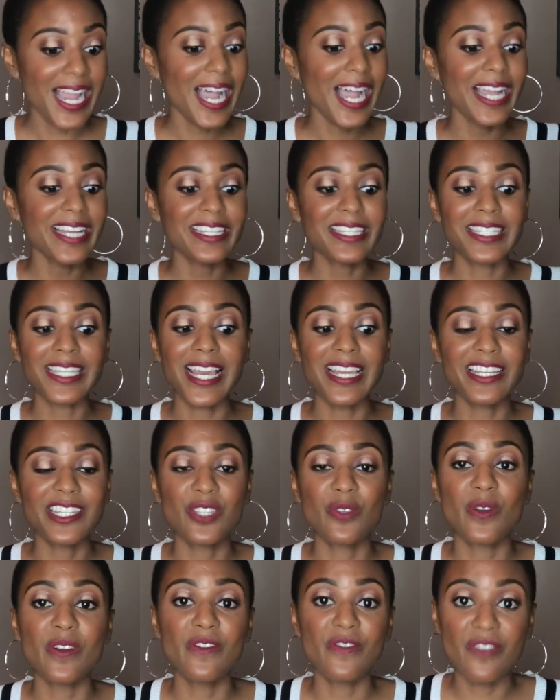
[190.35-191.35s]
I decided
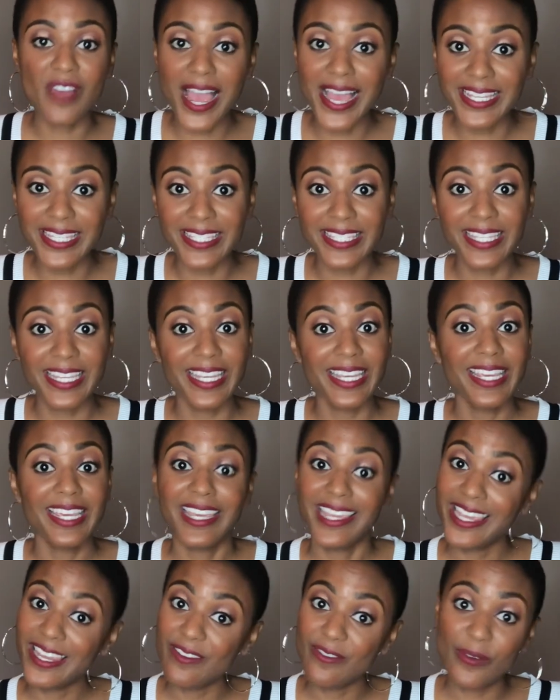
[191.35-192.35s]
to invest
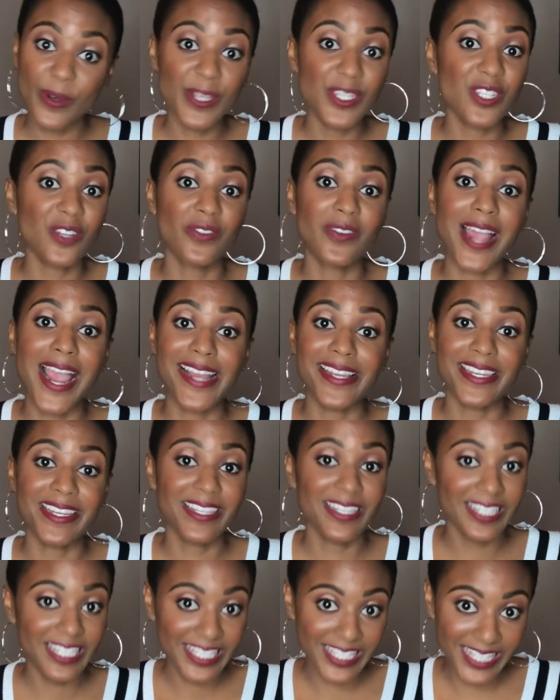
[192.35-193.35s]
in voiceover acting,
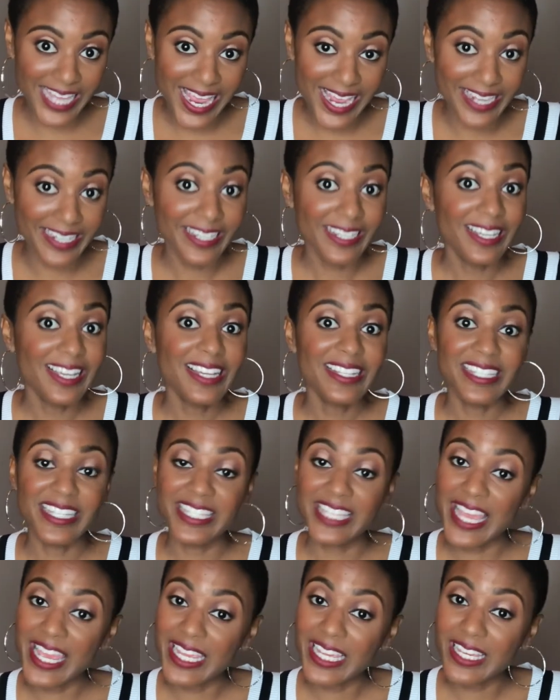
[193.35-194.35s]
to decide to
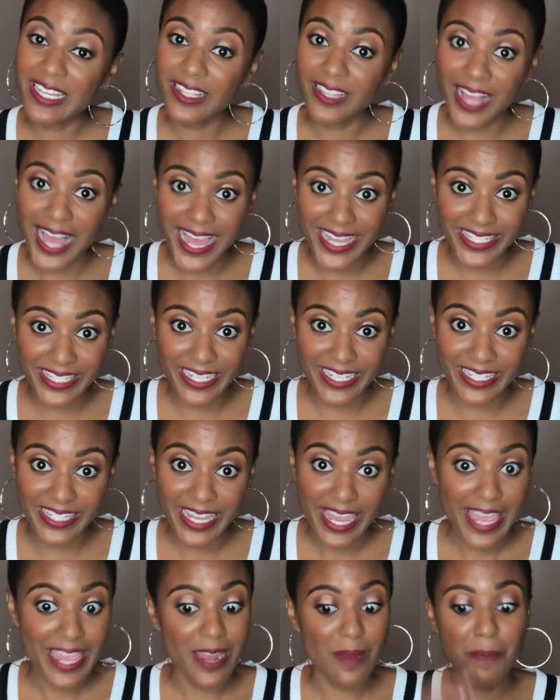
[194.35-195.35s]
take classes,
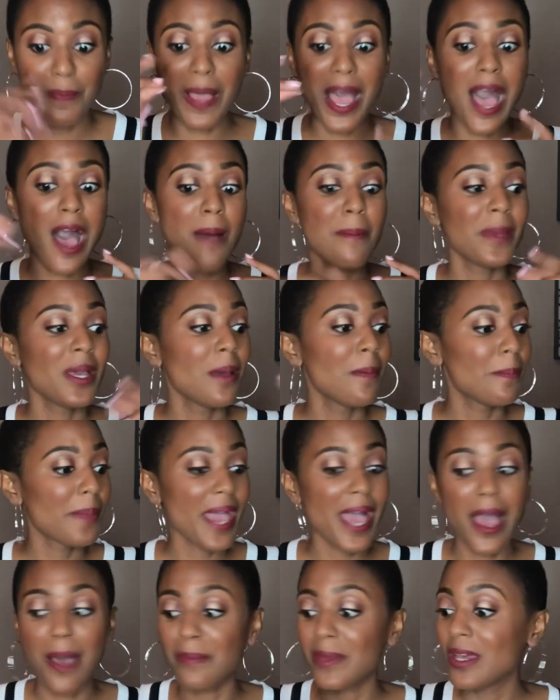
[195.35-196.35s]
and bam,
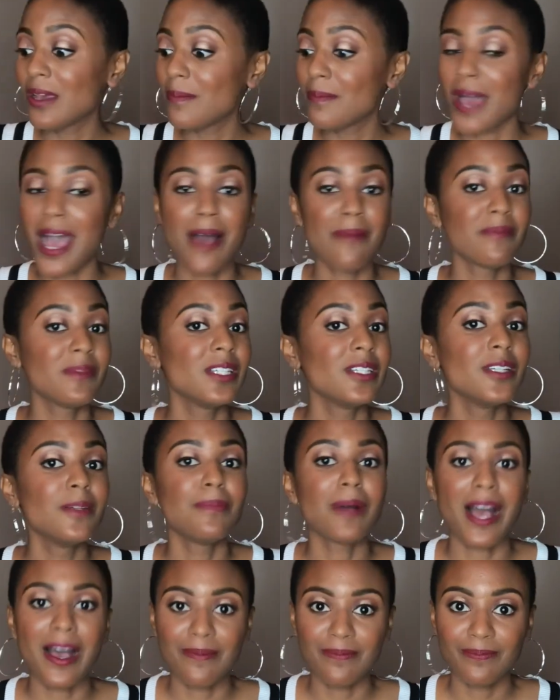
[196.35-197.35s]
bam, bam,
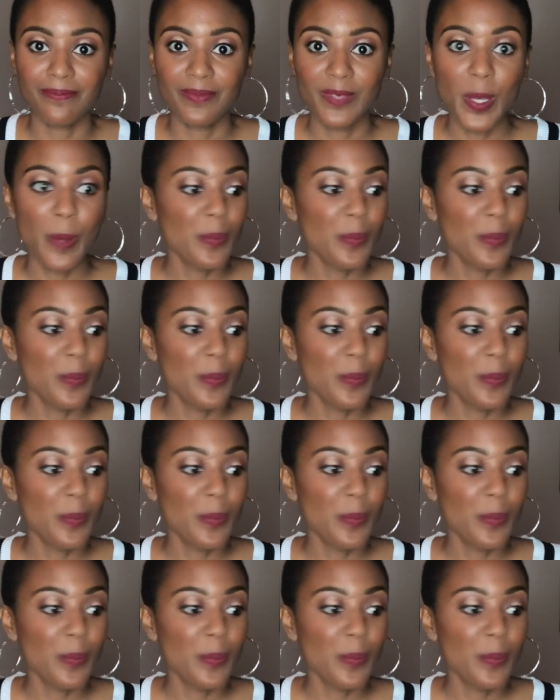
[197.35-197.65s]
bam.